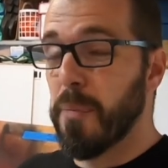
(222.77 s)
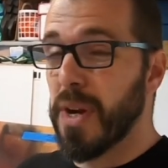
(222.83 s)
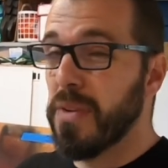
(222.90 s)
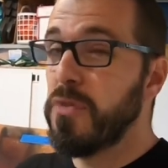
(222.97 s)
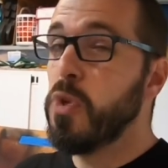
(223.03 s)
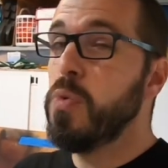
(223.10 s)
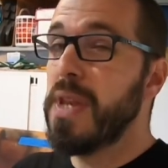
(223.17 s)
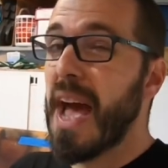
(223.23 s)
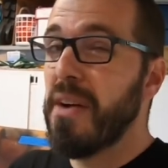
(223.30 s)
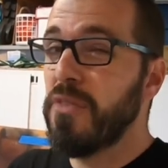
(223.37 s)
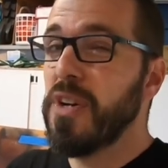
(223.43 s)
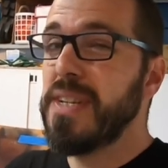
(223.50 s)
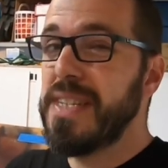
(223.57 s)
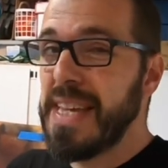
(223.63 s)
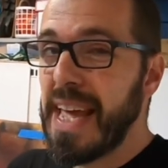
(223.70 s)
But if you
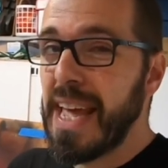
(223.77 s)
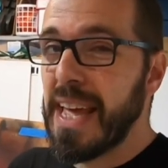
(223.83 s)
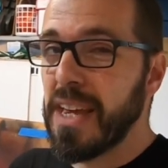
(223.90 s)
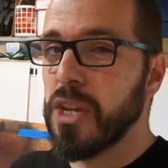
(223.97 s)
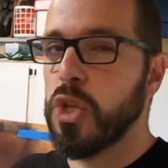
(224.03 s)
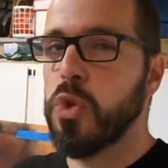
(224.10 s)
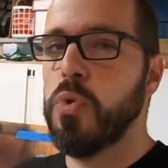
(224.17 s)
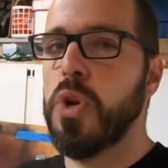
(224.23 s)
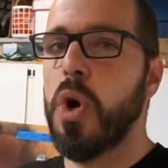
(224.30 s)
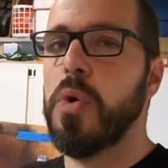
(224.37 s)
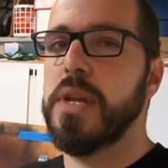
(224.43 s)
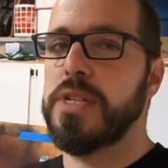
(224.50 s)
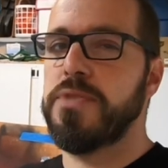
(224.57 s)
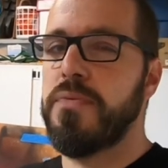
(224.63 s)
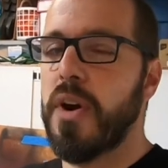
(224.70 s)
ever did, you
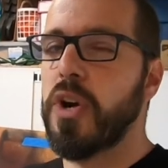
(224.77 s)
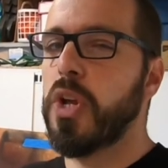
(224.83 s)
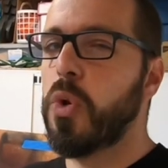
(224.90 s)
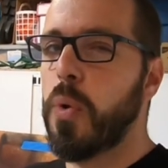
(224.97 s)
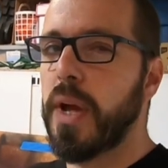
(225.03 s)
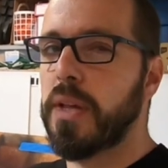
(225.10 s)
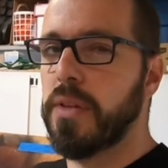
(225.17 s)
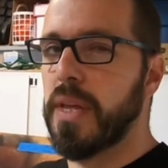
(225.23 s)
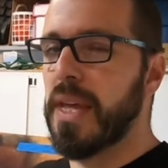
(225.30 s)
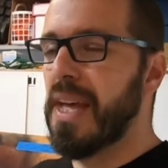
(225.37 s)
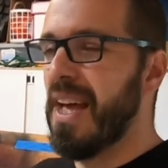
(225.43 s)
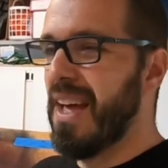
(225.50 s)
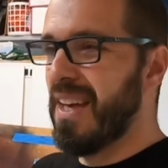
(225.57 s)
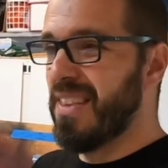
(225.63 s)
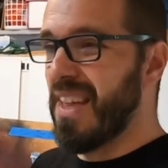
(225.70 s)
noticed very quickly
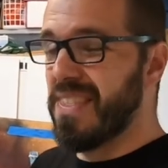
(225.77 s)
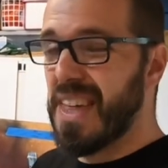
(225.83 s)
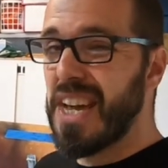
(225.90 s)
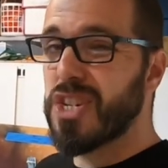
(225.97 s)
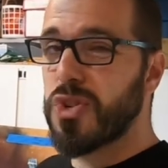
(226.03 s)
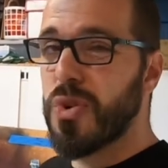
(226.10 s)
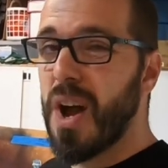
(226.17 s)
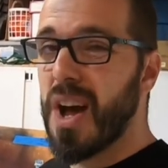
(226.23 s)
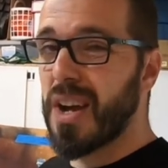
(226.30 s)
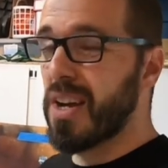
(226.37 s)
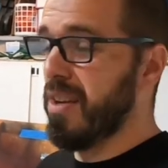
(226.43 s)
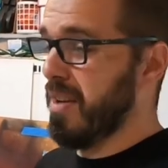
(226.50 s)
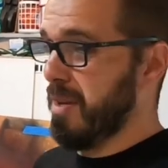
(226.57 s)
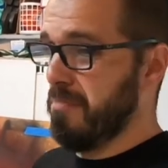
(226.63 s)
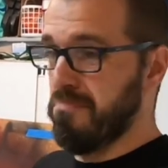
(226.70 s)
that that
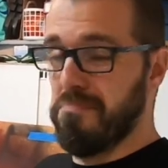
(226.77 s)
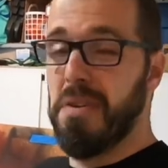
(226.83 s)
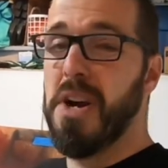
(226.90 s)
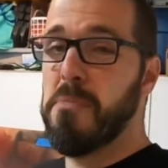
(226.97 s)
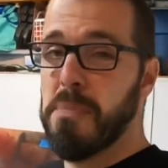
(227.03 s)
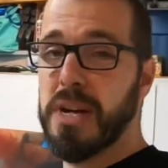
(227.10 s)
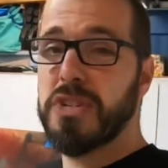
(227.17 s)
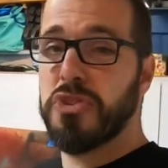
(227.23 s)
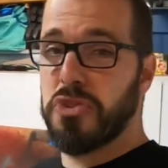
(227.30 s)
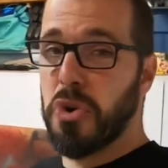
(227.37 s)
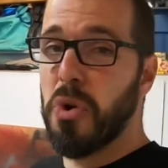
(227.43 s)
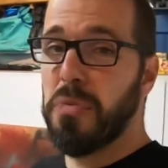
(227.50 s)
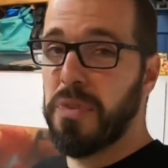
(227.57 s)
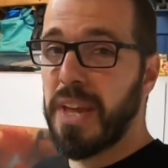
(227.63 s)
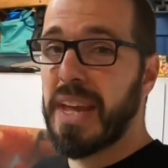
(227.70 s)
truck pretty much
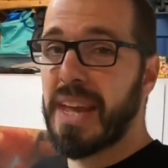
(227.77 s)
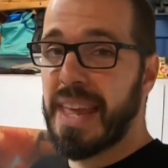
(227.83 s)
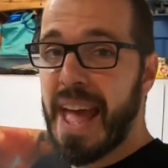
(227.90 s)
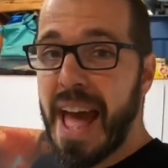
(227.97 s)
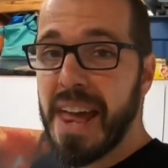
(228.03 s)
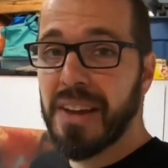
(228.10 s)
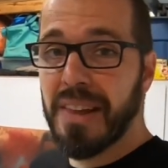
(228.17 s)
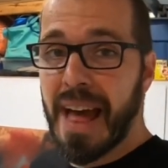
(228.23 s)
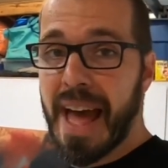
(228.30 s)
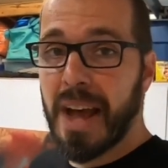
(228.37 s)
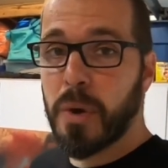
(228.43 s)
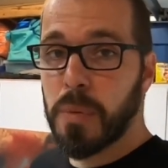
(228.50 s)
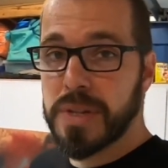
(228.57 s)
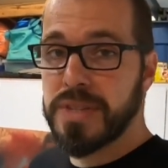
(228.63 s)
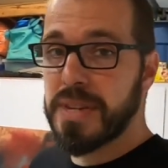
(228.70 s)
drove like a
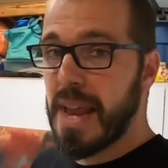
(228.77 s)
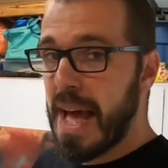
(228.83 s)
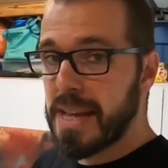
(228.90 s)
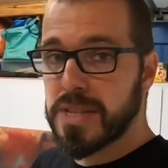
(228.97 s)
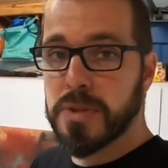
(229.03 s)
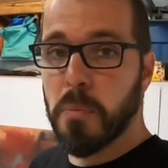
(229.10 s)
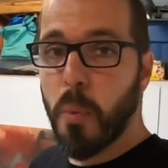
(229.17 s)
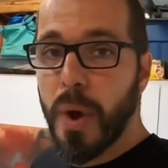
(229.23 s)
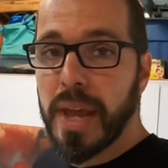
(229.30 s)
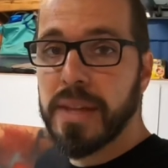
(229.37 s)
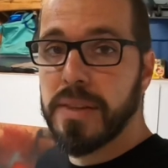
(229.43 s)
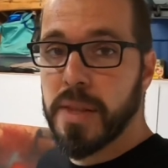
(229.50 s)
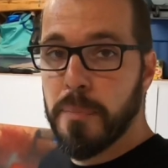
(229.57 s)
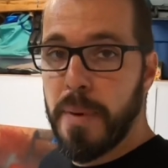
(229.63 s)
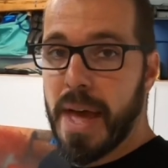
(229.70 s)
Cadillac once it had some
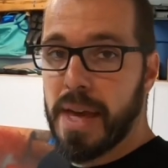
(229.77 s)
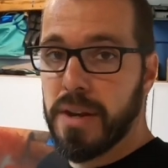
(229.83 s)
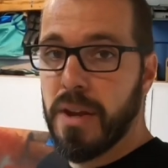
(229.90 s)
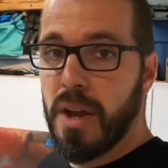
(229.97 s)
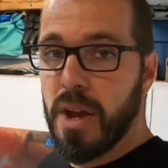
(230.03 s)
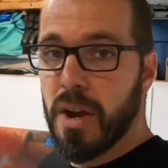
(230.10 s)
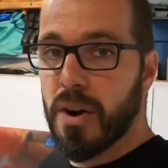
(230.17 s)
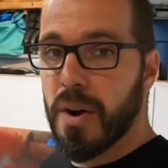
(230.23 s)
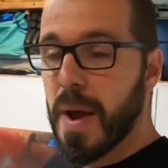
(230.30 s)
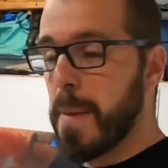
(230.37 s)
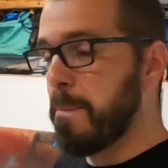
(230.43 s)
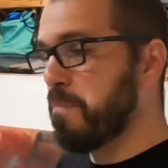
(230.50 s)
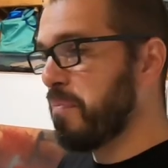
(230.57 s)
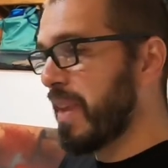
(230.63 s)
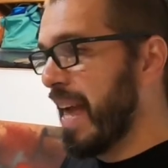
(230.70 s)
weight in the bed, all
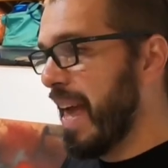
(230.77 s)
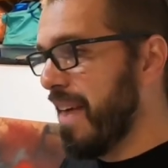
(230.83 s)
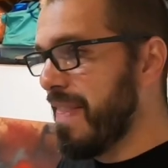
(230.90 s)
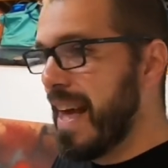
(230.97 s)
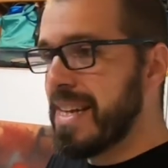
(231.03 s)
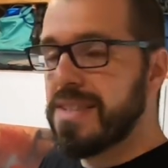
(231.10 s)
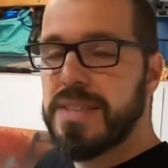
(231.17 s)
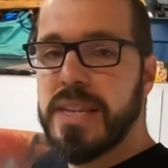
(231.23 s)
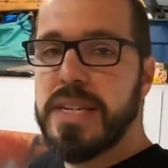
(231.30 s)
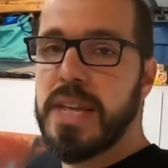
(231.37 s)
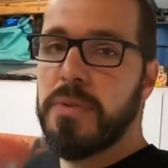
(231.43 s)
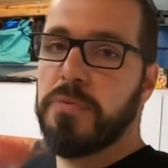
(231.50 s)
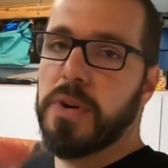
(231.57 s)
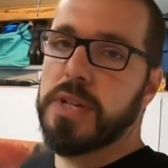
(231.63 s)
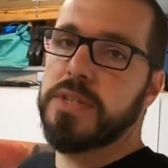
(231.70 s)
right? And that's the
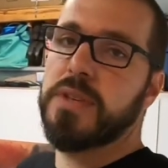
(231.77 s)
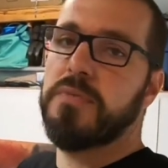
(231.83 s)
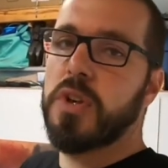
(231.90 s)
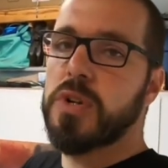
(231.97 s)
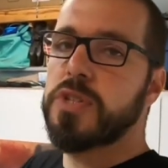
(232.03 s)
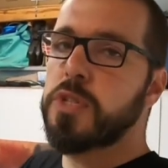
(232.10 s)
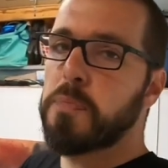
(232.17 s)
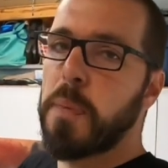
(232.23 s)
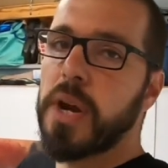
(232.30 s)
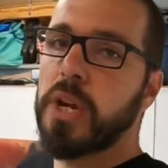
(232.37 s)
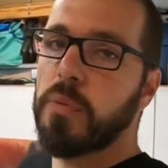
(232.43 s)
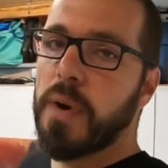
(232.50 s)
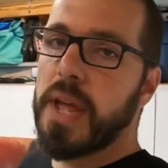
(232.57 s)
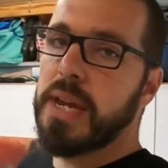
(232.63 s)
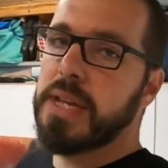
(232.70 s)
difference. If your
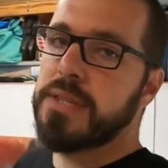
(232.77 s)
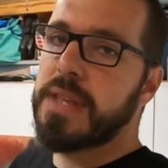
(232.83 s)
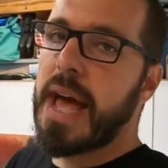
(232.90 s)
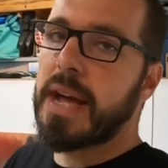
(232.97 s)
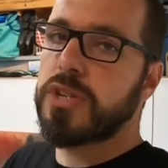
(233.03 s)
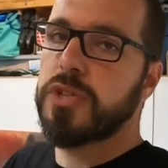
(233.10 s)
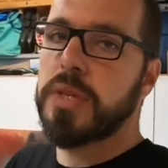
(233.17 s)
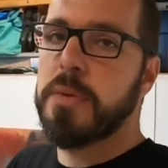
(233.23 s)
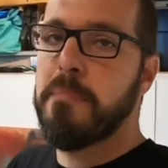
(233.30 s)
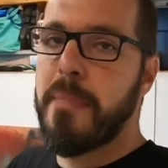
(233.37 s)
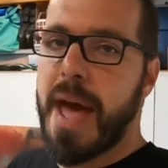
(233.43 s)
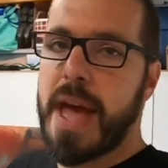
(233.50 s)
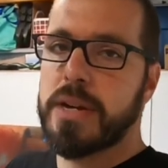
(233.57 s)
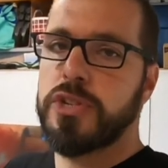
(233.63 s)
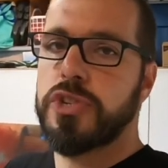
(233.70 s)
spring rate is actually
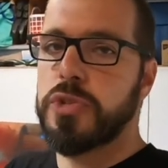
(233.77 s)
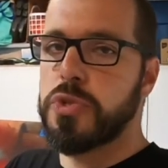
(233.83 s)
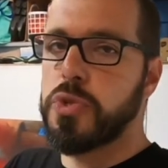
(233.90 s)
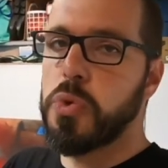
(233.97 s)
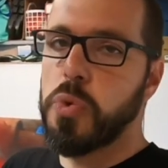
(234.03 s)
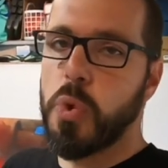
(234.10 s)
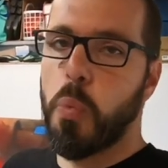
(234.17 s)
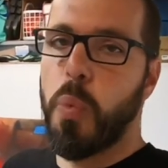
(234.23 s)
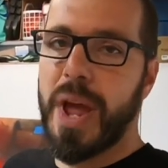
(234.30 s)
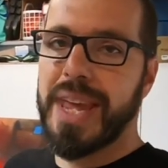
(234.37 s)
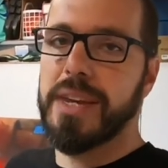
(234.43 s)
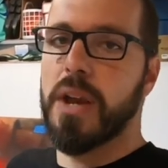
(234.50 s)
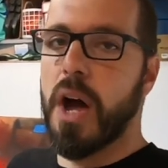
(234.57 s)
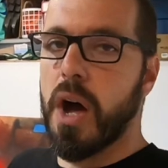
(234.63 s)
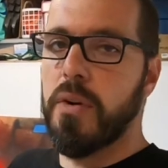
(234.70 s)
matched to the
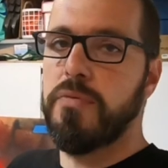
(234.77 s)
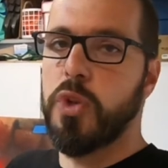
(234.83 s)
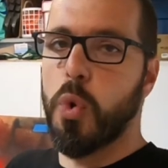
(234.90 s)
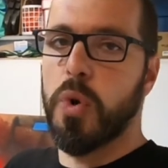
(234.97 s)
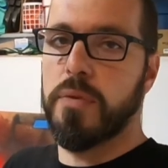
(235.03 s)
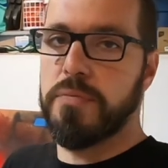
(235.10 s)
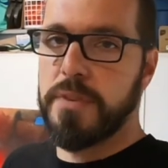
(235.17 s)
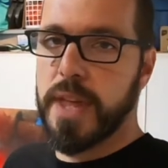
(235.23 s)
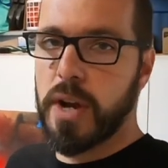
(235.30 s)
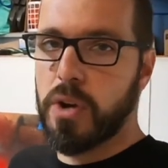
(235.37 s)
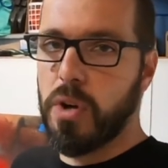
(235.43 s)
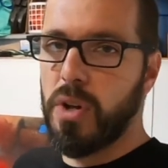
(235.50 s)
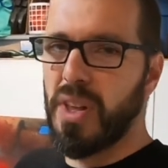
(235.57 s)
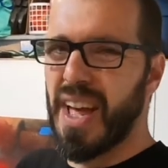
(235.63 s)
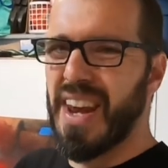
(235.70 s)
weight of your
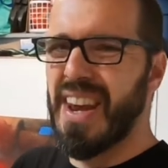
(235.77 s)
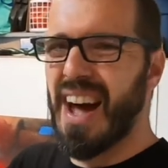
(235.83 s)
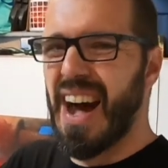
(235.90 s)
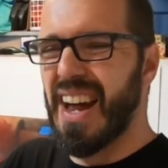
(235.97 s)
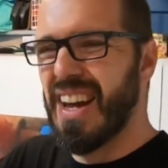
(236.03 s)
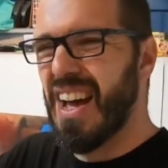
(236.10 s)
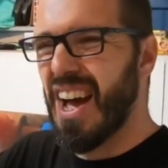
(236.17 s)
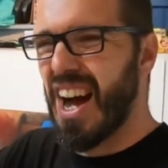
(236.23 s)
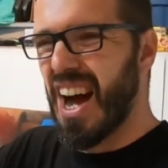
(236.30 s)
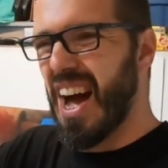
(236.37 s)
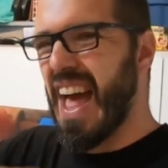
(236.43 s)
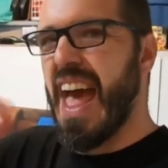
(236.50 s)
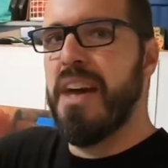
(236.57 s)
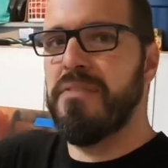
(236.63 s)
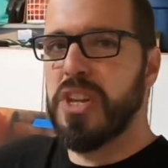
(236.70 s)
vehicle and not
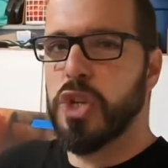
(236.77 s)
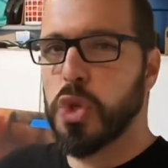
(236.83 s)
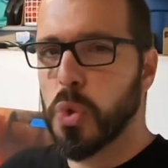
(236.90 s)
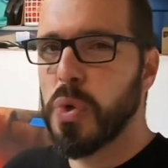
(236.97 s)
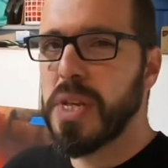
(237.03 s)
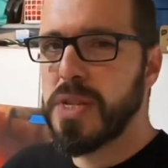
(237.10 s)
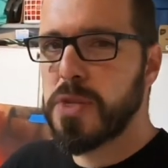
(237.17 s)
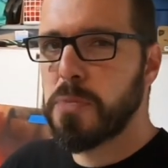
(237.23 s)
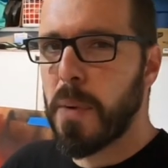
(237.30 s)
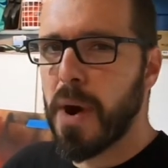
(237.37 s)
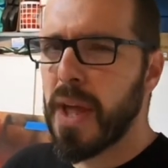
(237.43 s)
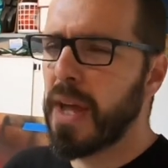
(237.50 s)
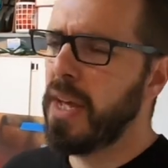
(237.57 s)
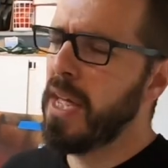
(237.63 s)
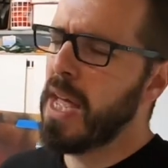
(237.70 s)
a heavy-duty
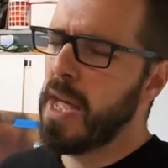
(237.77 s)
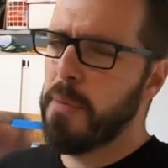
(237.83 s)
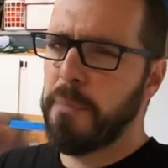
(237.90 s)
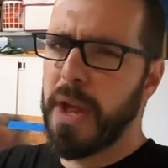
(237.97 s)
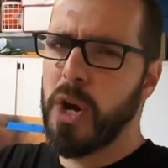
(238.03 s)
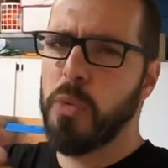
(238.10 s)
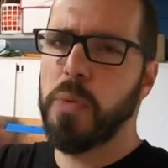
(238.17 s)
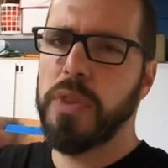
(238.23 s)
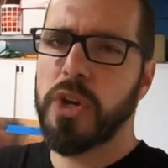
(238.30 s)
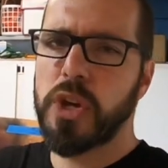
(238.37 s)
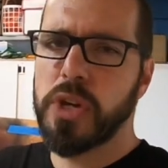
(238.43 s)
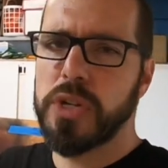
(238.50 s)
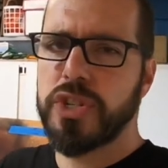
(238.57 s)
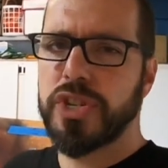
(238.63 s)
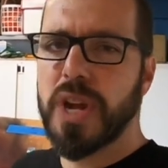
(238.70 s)
spring, paired with a
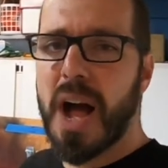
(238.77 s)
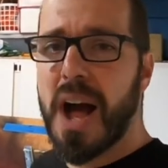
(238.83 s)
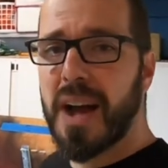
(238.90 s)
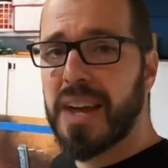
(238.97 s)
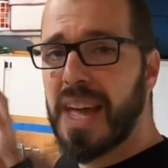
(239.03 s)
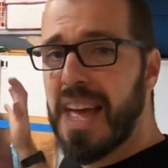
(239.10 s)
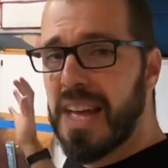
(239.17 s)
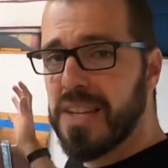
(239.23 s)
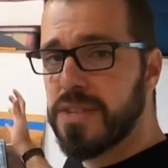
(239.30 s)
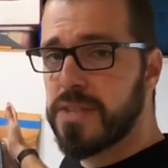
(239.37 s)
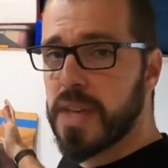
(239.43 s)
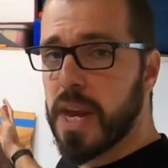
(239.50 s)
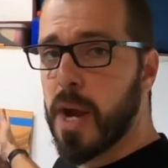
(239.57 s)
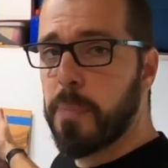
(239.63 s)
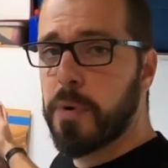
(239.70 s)
good shock and
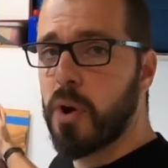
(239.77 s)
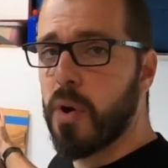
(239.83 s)
set up